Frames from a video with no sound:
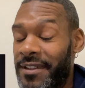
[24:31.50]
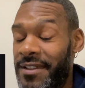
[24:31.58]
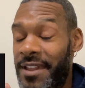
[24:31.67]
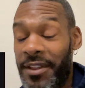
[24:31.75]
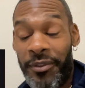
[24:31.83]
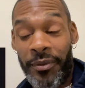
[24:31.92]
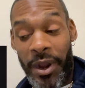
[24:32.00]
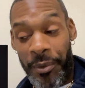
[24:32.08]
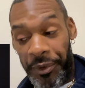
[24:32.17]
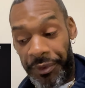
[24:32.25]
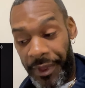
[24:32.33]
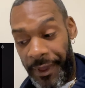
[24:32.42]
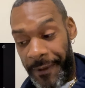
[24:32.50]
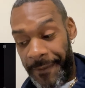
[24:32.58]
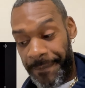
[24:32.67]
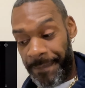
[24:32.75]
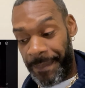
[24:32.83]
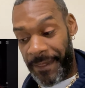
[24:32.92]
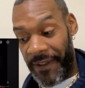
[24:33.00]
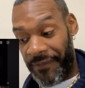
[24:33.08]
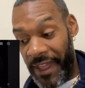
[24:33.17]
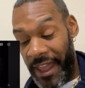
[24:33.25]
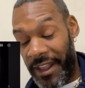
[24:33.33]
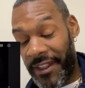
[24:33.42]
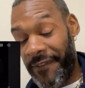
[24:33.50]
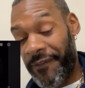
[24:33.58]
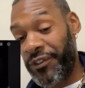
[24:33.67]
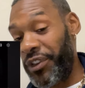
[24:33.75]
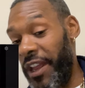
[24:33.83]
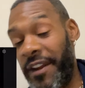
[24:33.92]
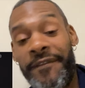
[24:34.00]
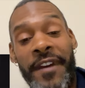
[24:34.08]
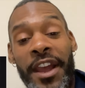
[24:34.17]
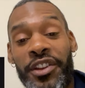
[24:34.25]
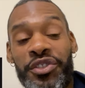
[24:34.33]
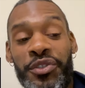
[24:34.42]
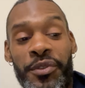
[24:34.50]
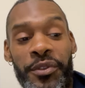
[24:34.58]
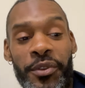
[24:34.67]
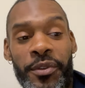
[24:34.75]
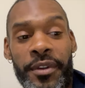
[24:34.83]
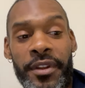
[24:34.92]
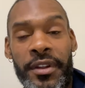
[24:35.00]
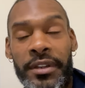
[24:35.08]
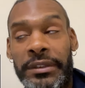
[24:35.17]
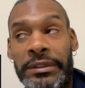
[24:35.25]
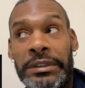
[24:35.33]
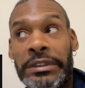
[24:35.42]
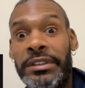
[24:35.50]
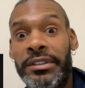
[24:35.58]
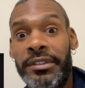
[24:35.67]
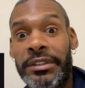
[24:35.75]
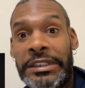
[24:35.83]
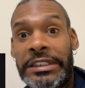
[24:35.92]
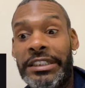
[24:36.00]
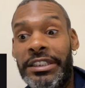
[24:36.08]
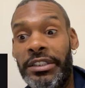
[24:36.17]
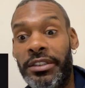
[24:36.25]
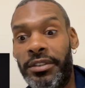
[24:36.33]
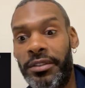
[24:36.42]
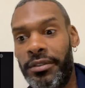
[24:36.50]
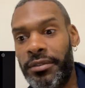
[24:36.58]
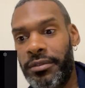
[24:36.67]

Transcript: This is what I will say. If that is a, in fact true story, sheesh.